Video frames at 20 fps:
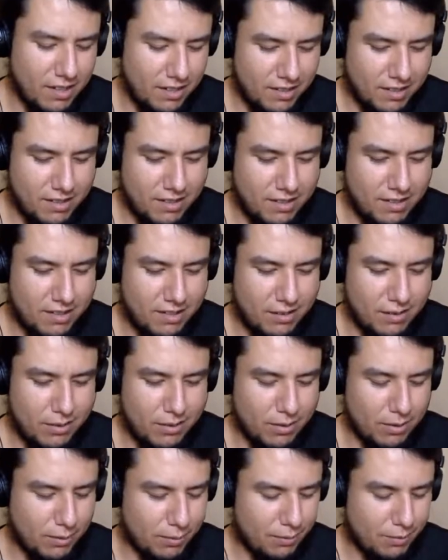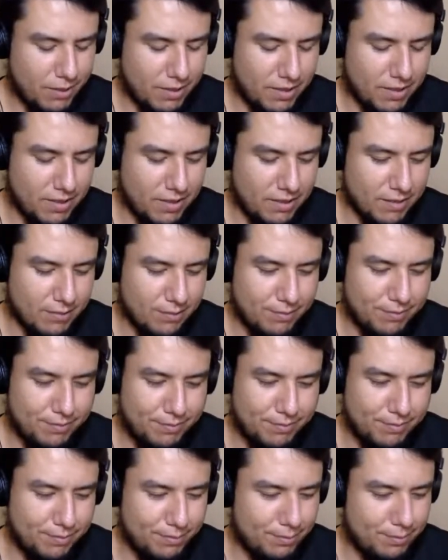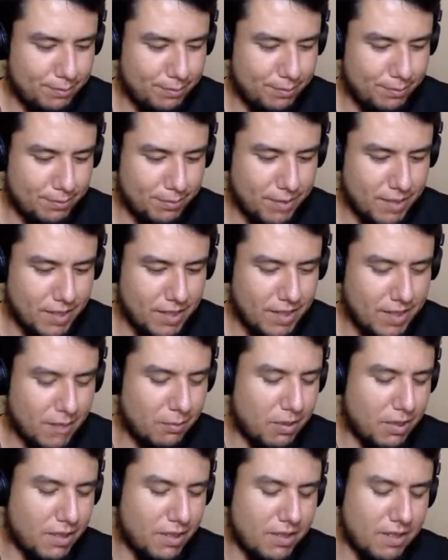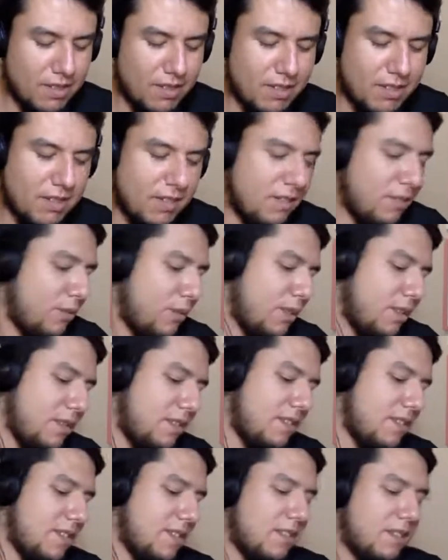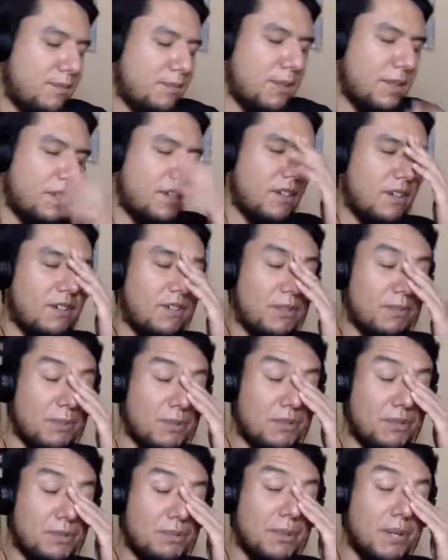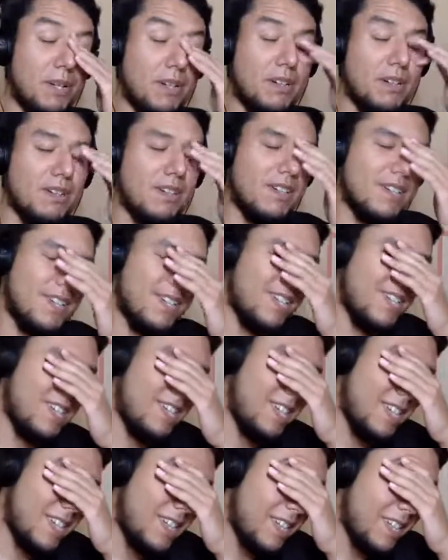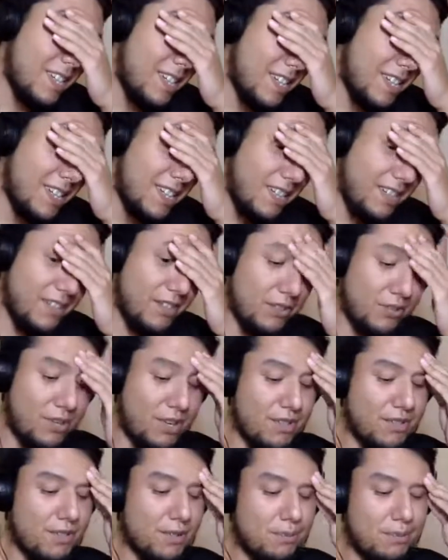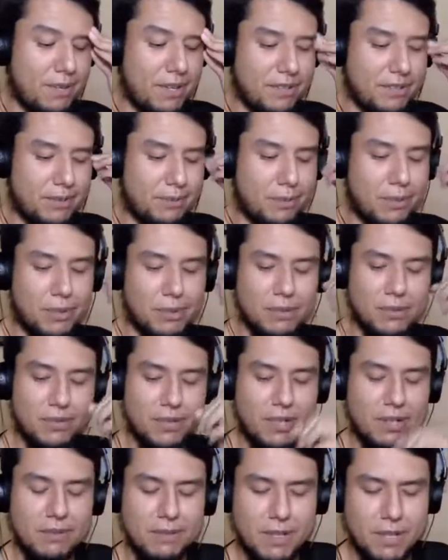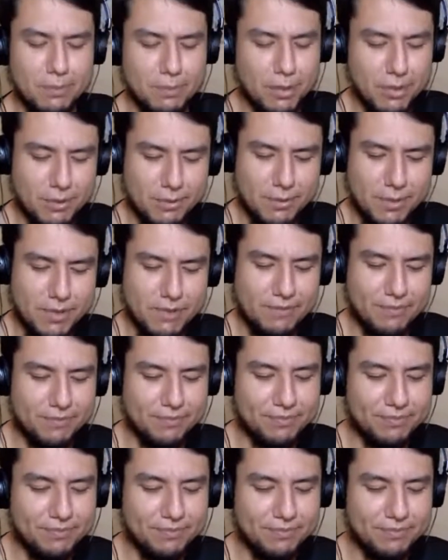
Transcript: I did a little comic where it's like my character, Mr. Bear. He's dressed up as a postman,